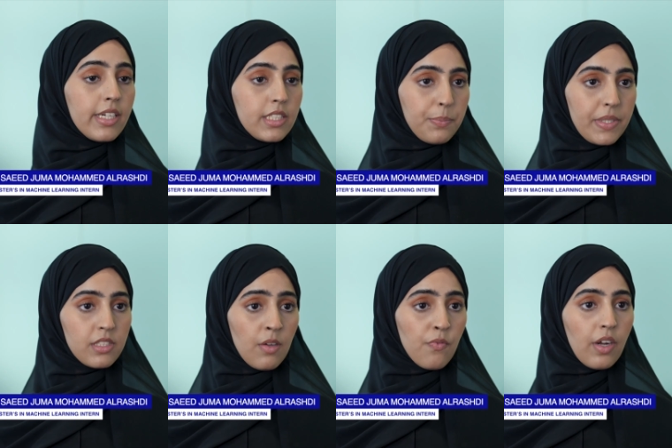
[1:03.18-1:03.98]
It speeds up
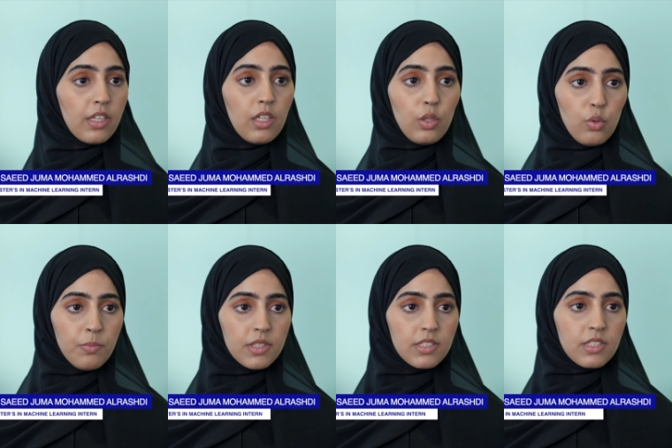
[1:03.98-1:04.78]
finding new
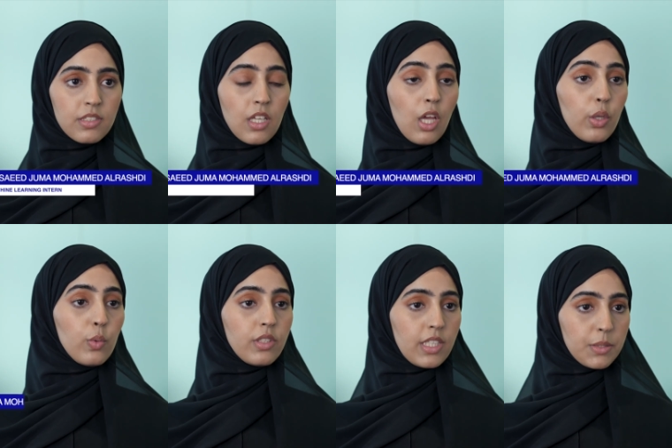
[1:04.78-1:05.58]
medicines using